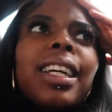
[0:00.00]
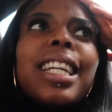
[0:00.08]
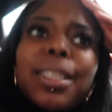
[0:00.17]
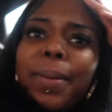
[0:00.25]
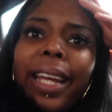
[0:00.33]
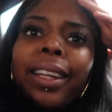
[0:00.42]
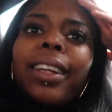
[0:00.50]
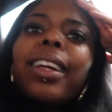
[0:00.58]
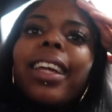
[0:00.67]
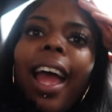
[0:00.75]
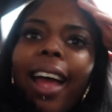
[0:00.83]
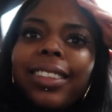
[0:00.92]
Is me,
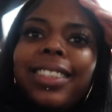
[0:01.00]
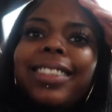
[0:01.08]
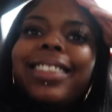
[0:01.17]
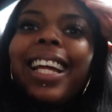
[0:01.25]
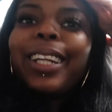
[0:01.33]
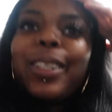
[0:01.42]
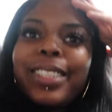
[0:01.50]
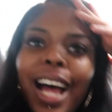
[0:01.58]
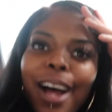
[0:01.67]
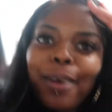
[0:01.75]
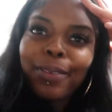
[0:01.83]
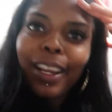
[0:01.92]
yes. Thank you, South